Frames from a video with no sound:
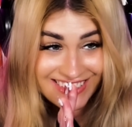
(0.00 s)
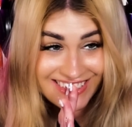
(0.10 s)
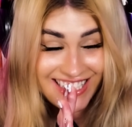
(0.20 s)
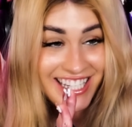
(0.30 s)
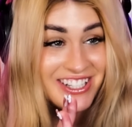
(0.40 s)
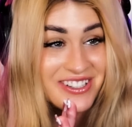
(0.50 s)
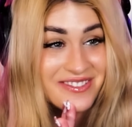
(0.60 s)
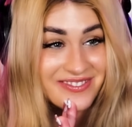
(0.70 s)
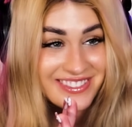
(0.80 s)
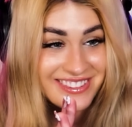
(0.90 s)

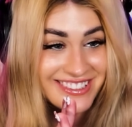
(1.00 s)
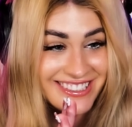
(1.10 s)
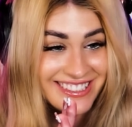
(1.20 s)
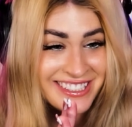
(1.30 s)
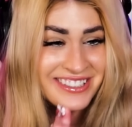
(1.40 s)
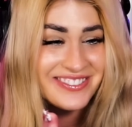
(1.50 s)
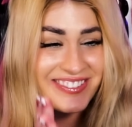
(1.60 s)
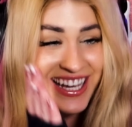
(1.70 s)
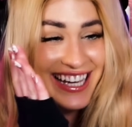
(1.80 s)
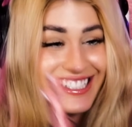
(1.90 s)
Damn.
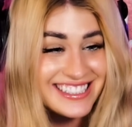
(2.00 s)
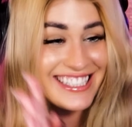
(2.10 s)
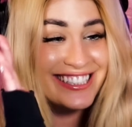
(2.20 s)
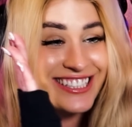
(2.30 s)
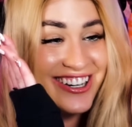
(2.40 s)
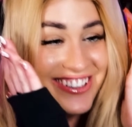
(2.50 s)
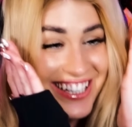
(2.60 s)
Why is he so